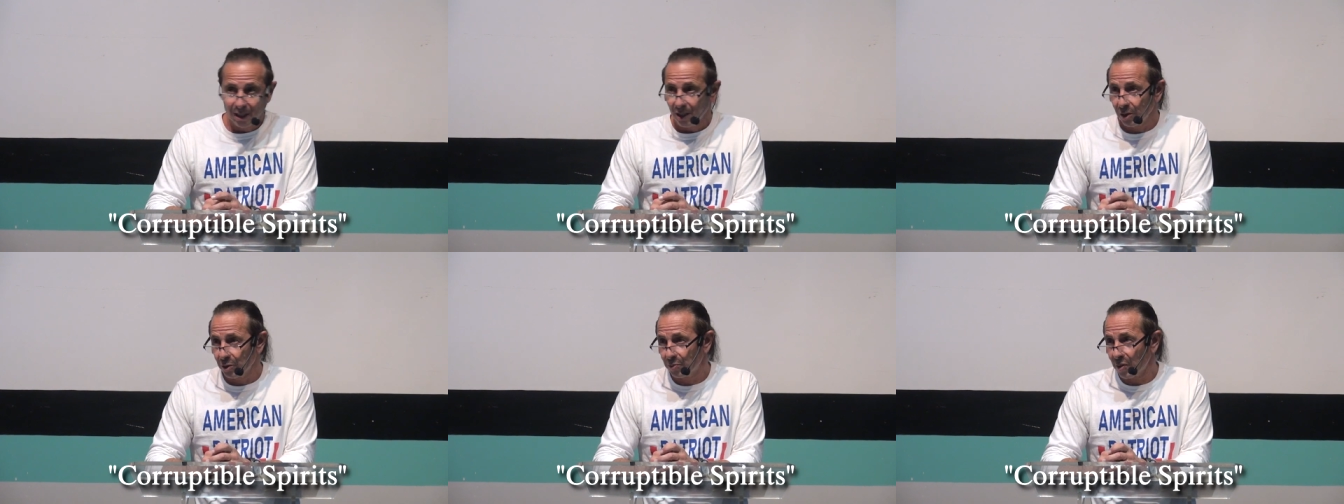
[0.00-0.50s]
He
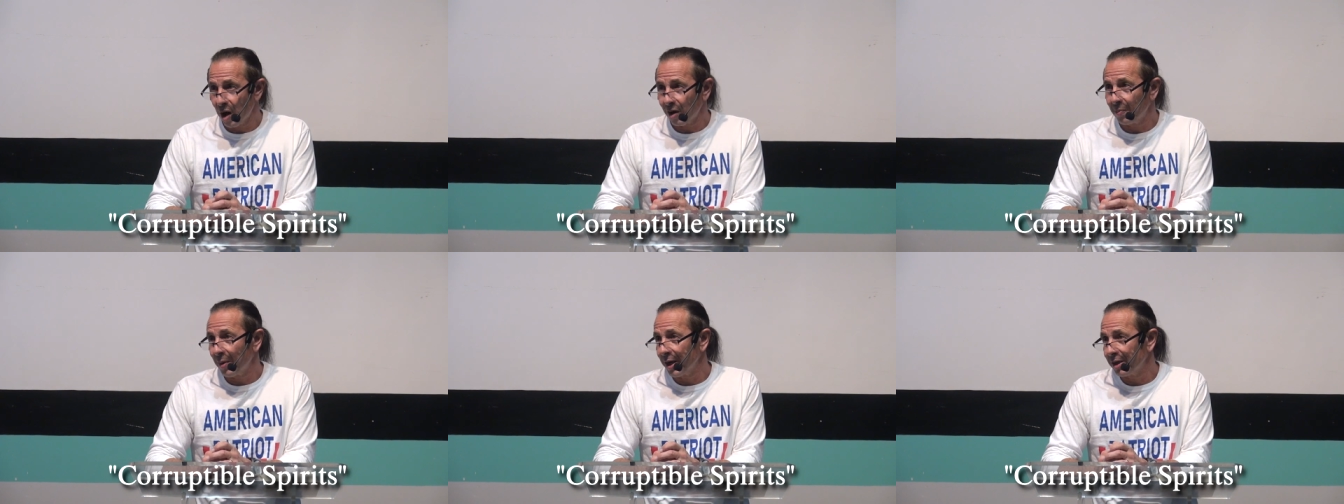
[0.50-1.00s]
was brought
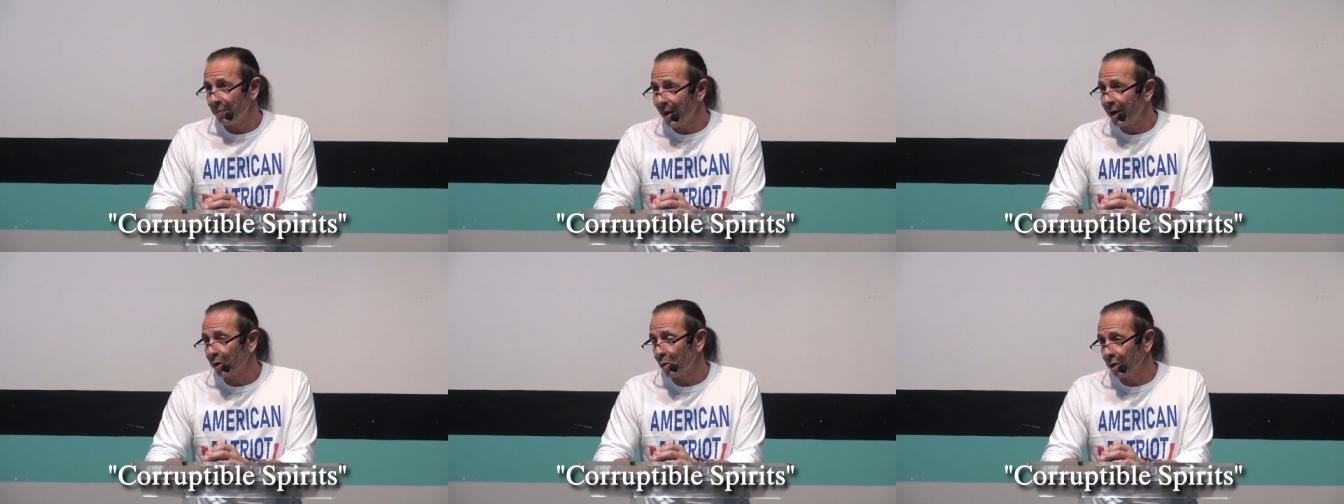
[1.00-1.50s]
up by a
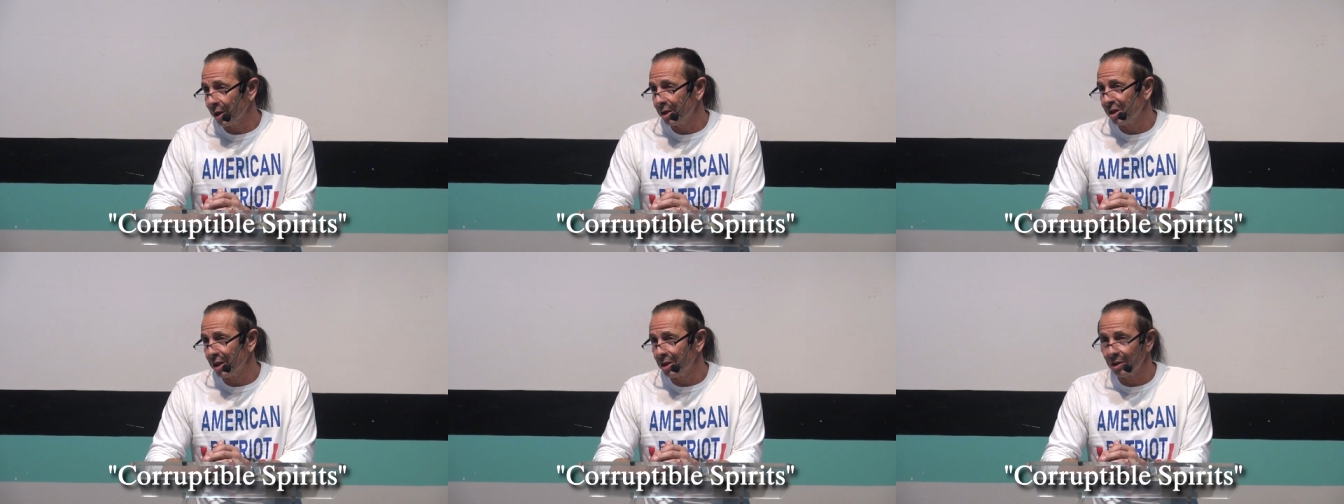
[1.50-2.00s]
demonic
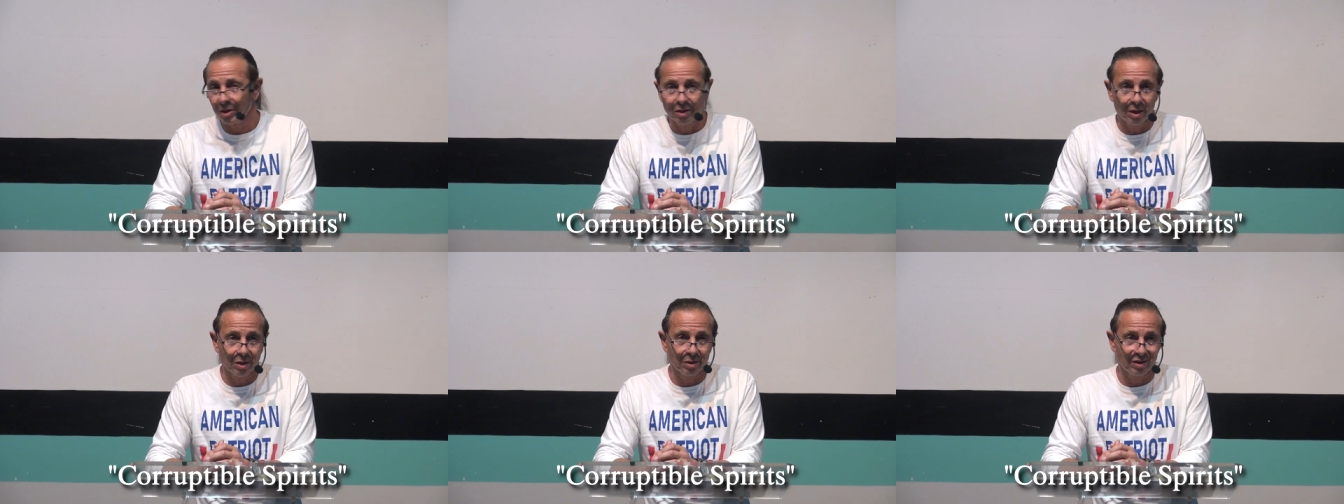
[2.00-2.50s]
organization
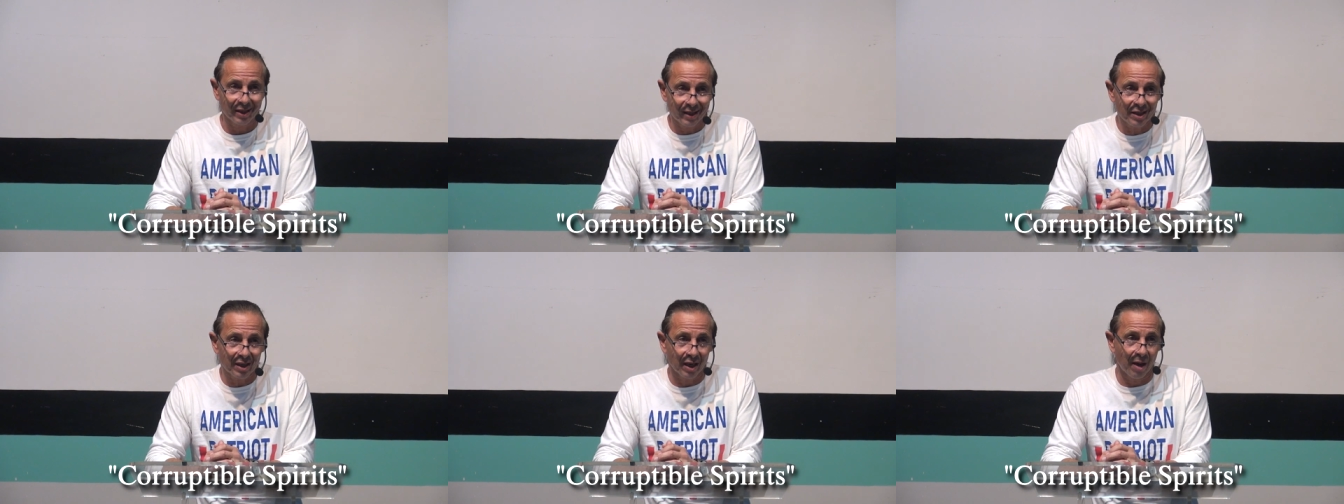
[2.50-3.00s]
called
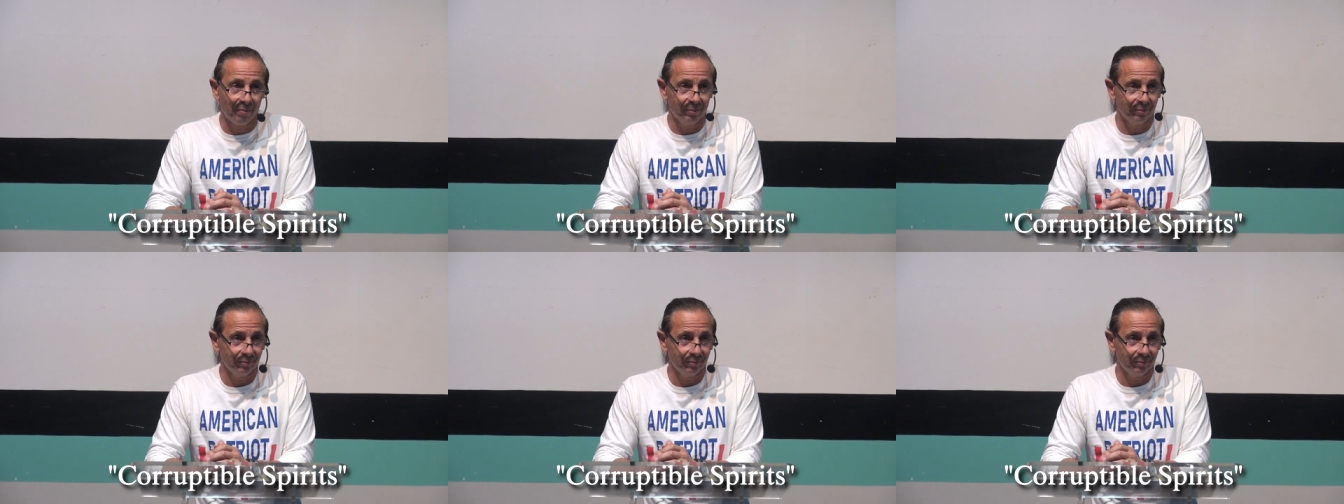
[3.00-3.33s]
Islam,